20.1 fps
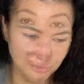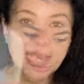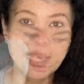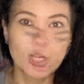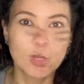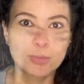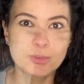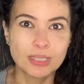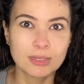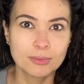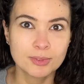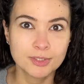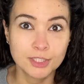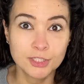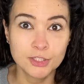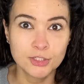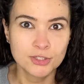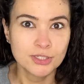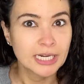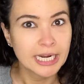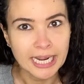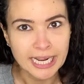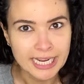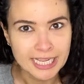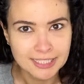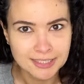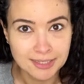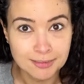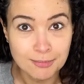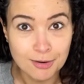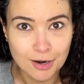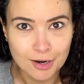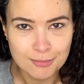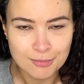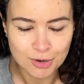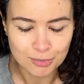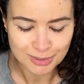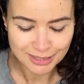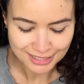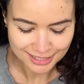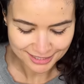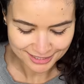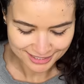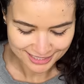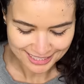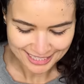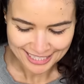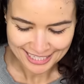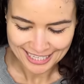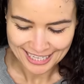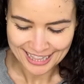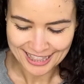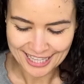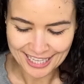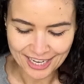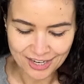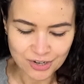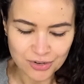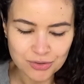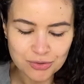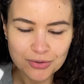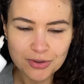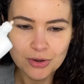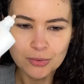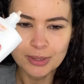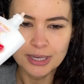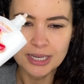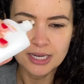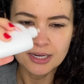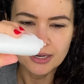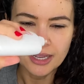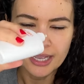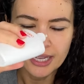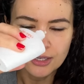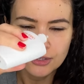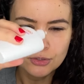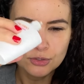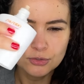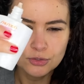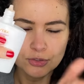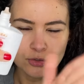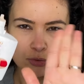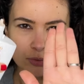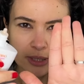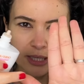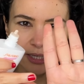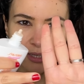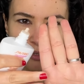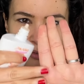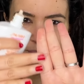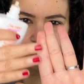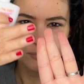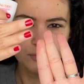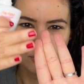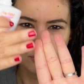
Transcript: I hope that was a good ASMR moment. Then you go in and you do like